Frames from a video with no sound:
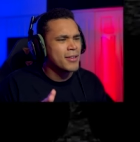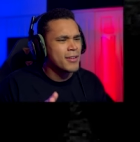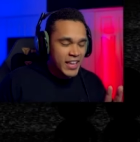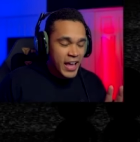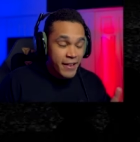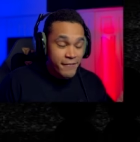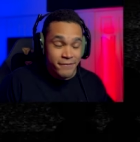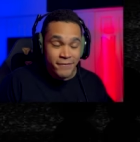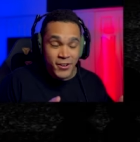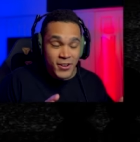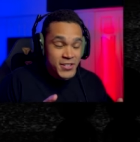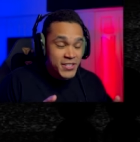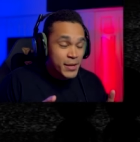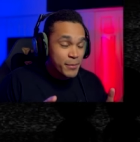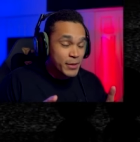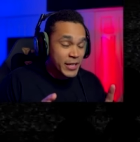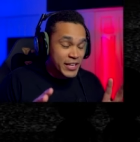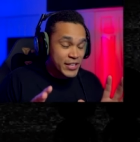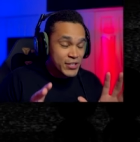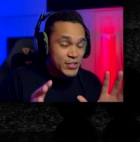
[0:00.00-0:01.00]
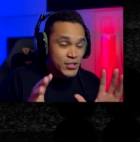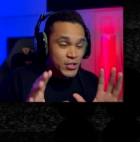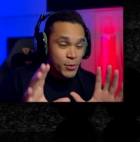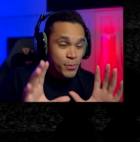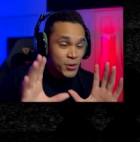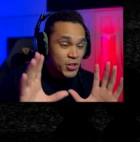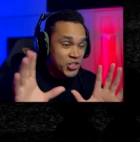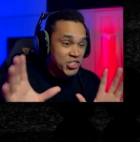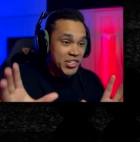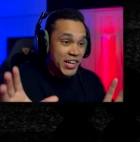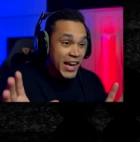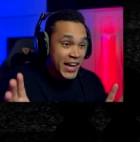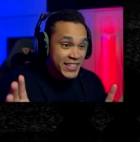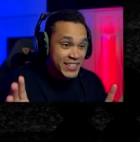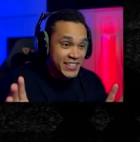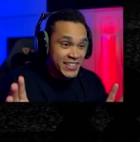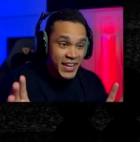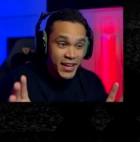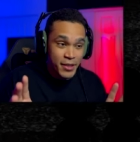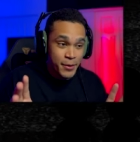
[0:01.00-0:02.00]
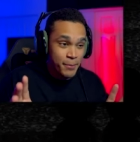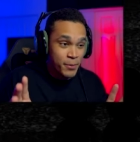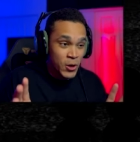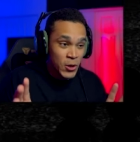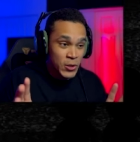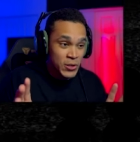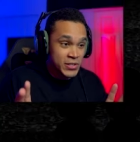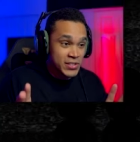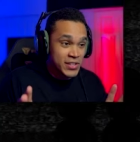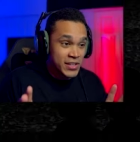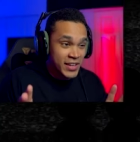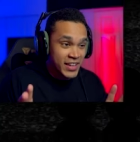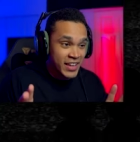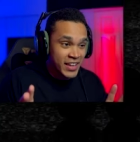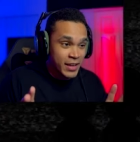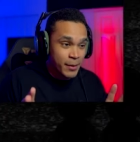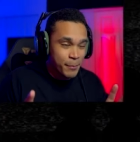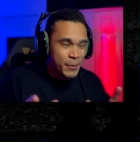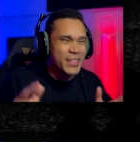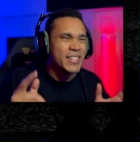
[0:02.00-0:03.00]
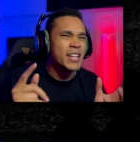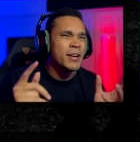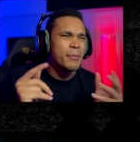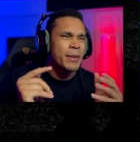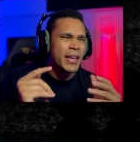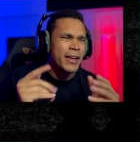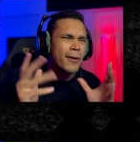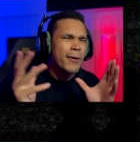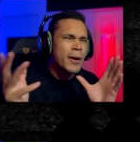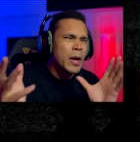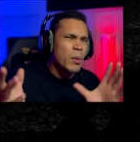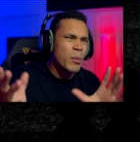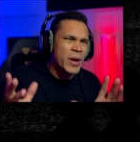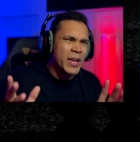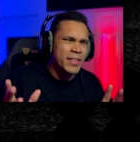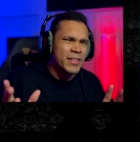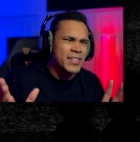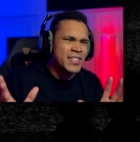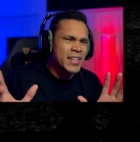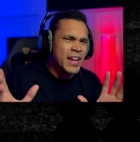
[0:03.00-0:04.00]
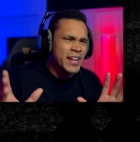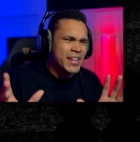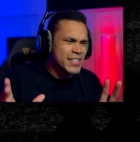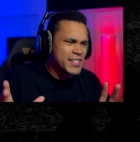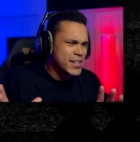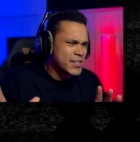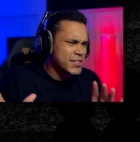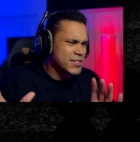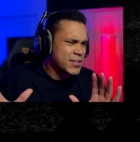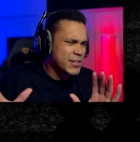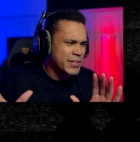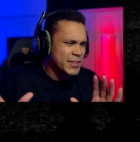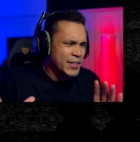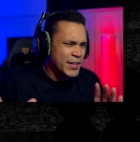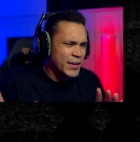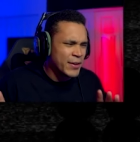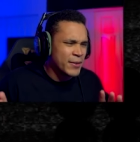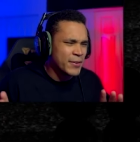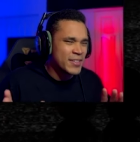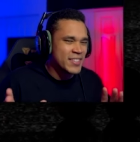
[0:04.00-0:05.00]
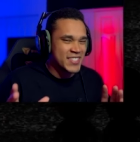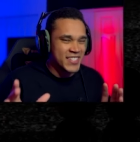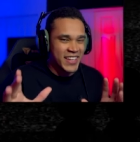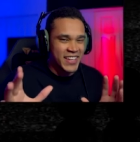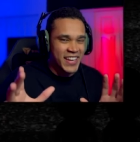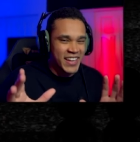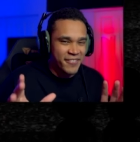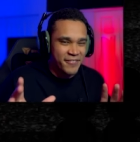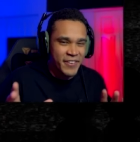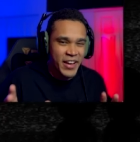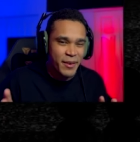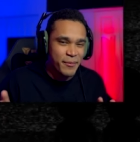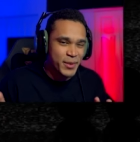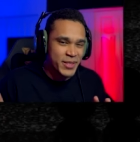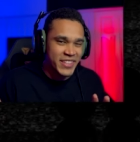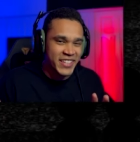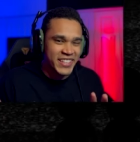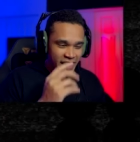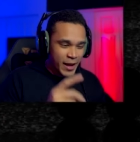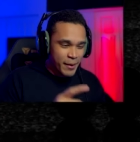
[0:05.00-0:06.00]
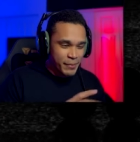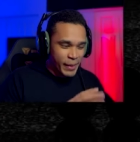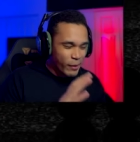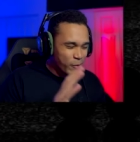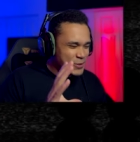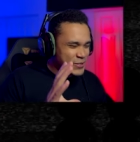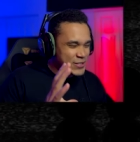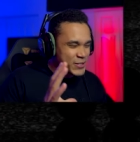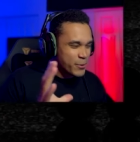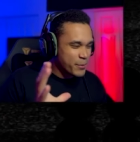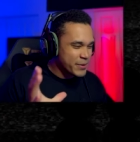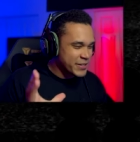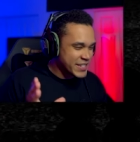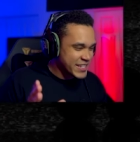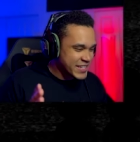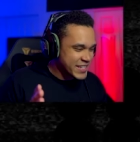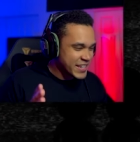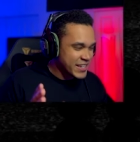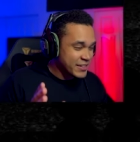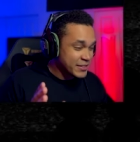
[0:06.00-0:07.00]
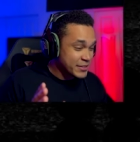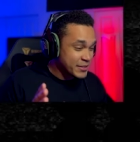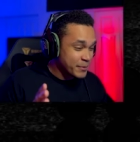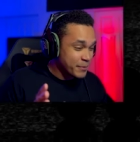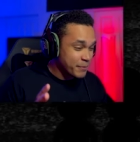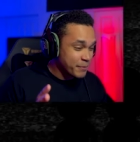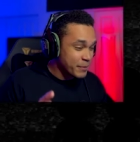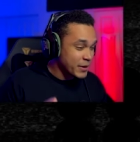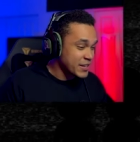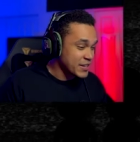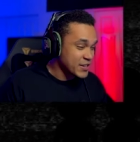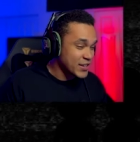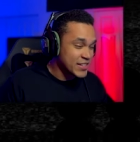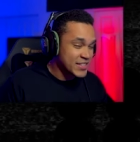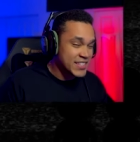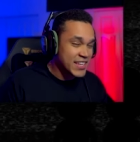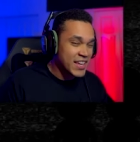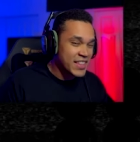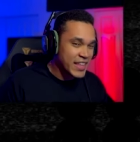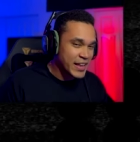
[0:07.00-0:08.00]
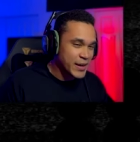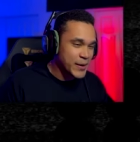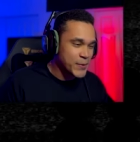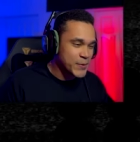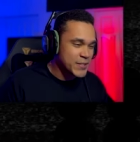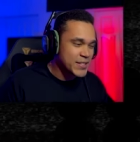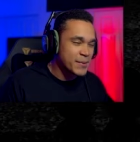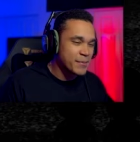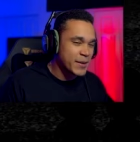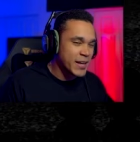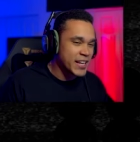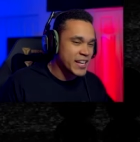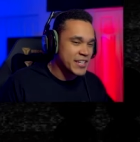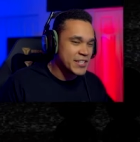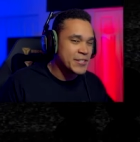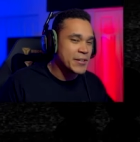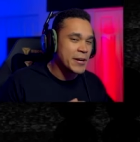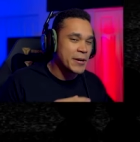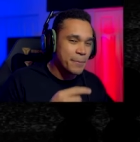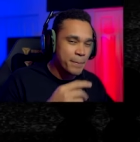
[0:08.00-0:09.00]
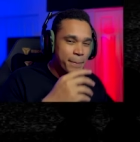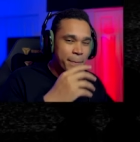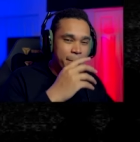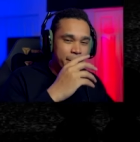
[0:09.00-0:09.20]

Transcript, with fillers: At first, I'm like super shocked on how the polos look, but then I'm like, okay, wait, this kind of sounds good though, so I kind of vibe with it. Um, that was super detailed, but you can tell that it was some kind of dirt,